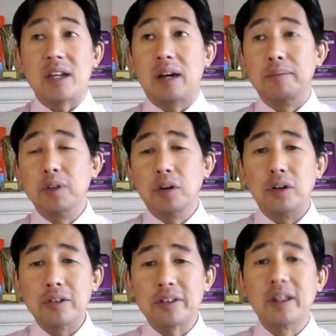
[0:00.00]
up
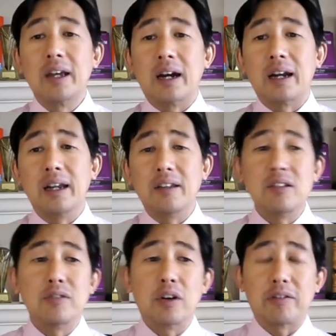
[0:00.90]
north unless
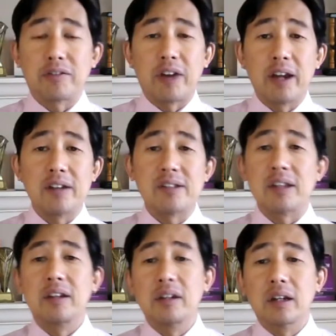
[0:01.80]
you've got friends
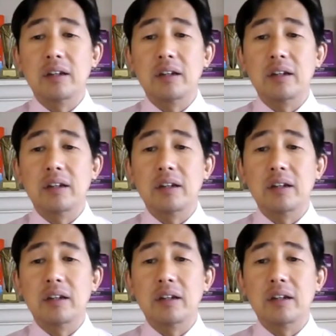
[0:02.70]
and